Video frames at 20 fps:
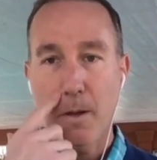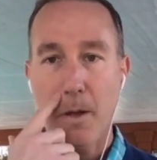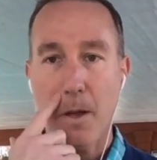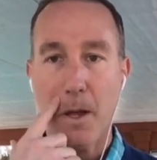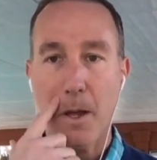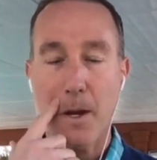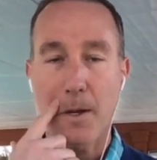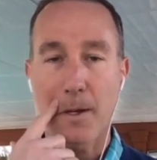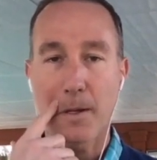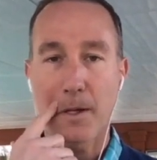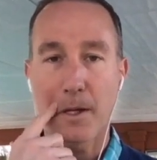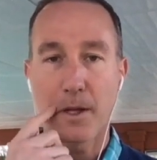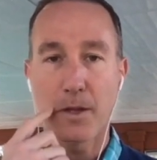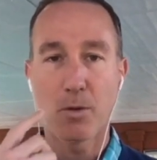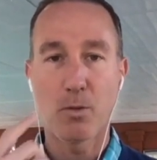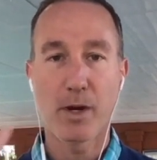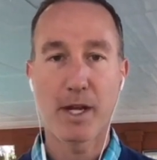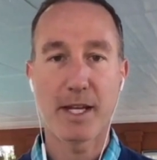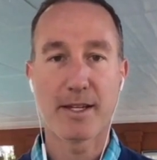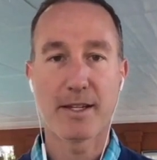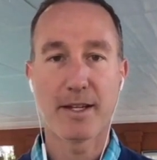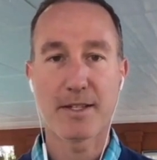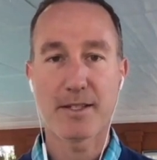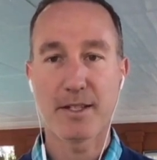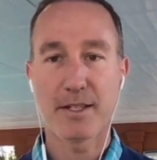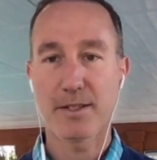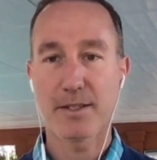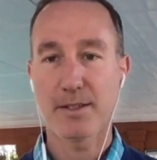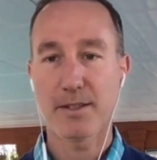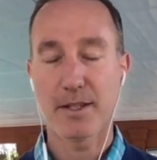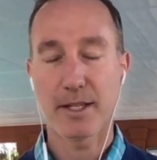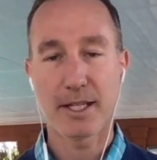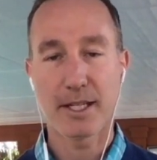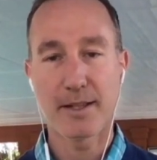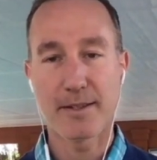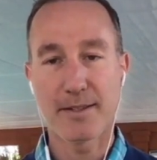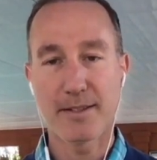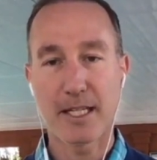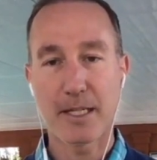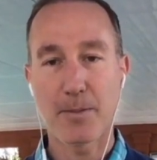And the way it does this,
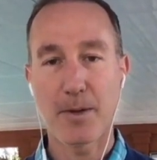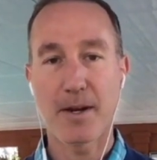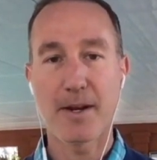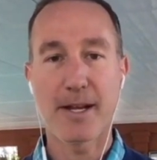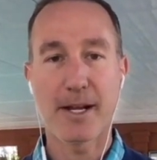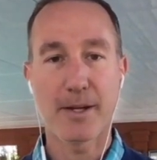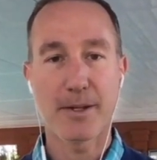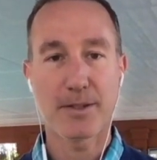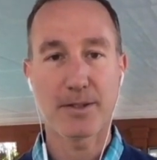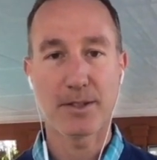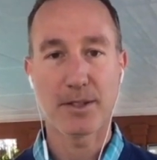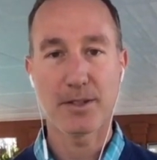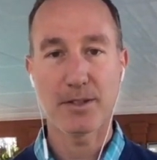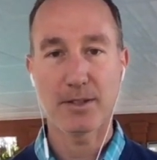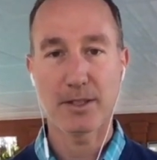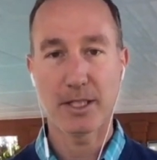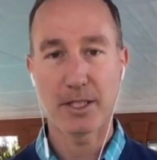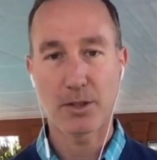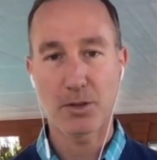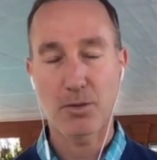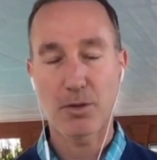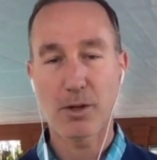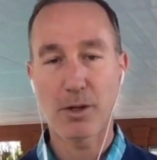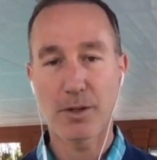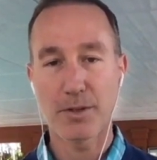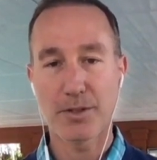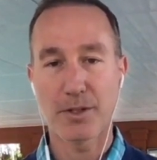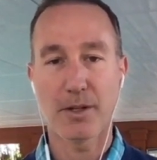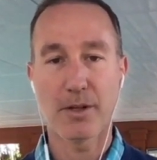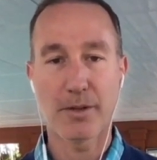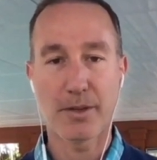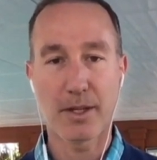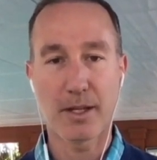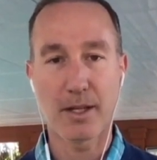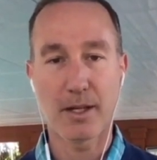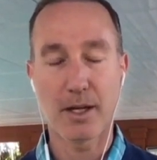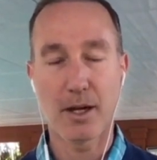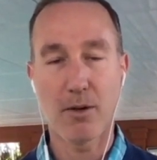again, sentiment analysis, it crawls all the